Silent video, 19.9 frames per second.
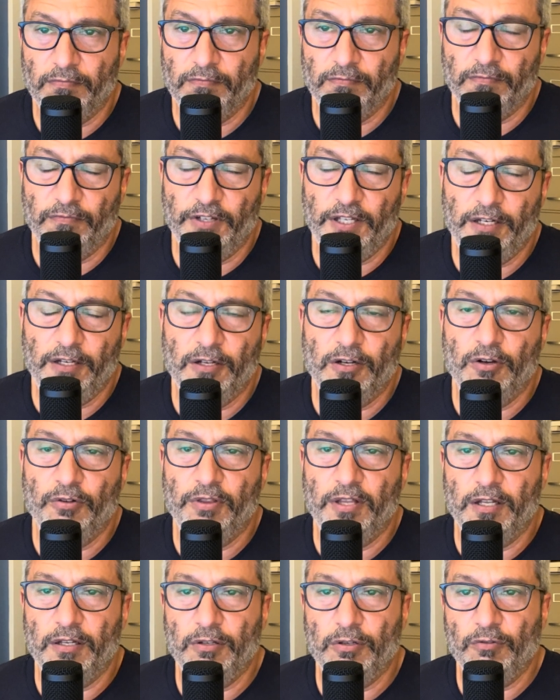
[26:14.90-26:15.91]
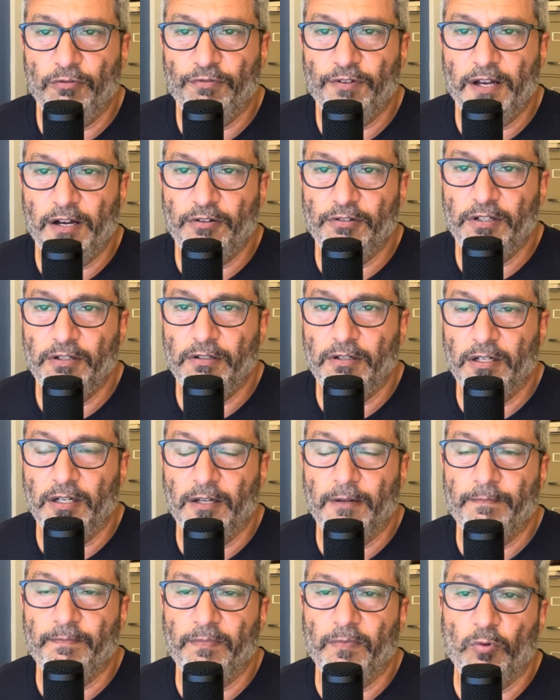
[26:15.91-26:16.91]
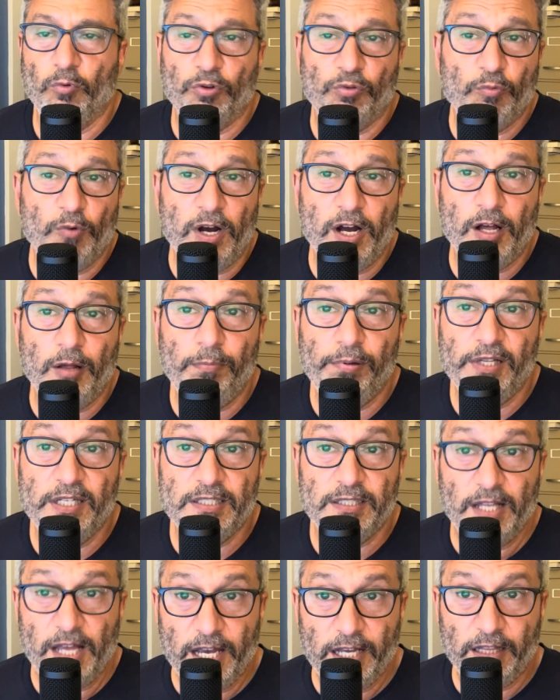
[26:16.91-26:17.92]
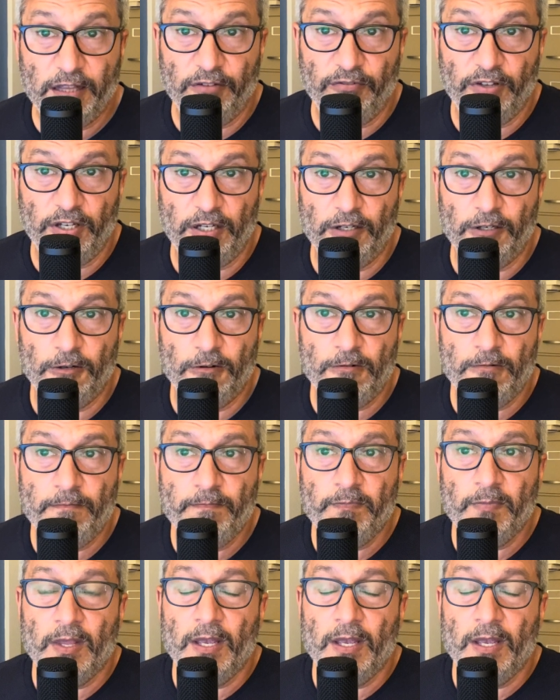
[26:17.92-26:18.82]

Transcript: video that you found worthwhile, please like the video.